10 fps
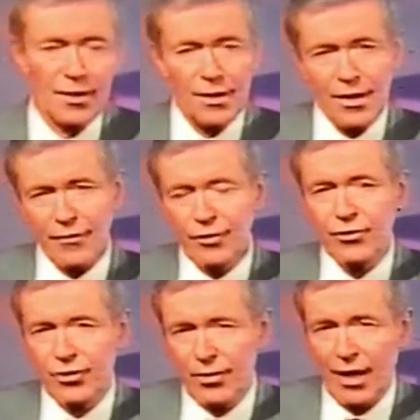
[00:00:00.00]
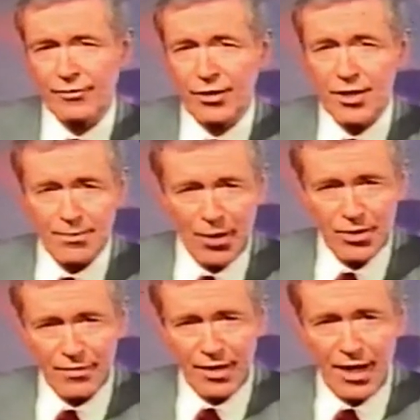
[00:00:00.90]
If you do have to dispose
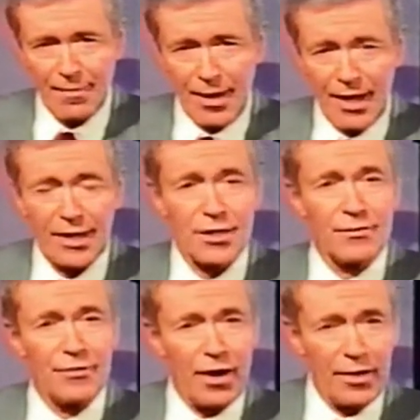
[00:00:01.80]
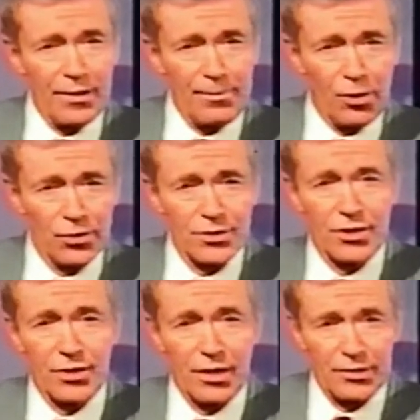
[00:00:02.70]
of an airbag, it's very important to
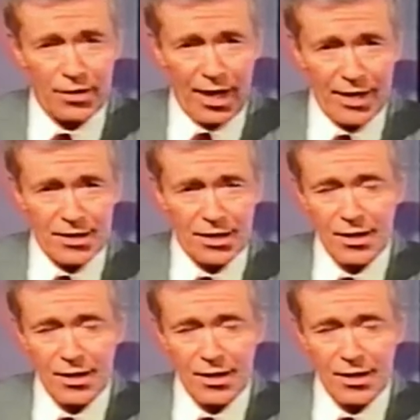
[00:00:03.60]
do it right.